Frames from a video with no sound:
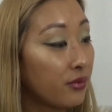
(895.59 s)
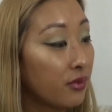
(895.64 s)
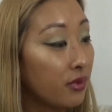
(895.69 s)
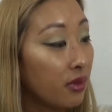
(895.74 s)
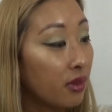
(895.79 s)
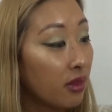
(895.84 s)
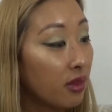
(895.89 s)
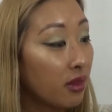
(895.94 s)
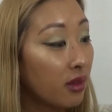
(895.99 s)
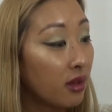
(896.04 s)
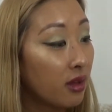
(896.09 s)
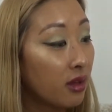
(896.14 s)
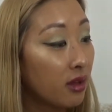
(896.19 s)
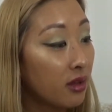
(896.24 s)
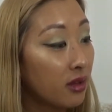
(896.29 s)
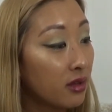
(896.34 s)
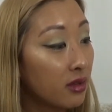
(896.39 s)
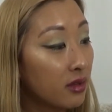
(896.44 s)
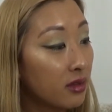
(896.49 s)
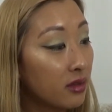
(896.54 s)

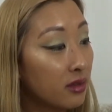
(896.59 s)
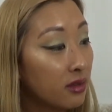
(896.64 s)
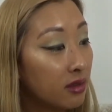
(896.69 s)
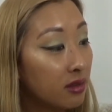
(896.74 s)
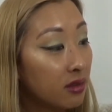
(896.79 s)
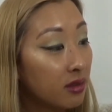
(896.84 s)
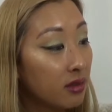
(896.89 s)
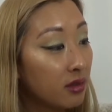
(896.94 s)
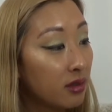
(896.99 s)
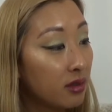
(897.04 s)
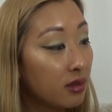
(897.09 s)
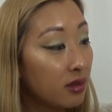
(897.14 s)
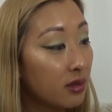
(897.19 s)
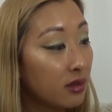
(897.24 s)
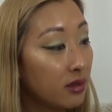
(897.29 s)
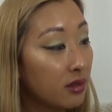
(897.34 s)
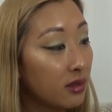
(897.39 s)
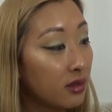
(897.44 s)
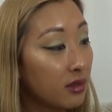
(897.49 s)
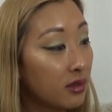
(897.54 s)

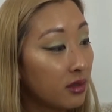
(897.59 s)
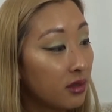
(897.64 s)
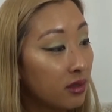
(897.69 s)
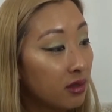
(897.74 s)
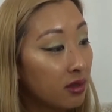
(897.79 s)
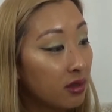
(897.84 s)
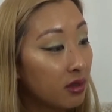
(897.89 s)
Nobody speaks.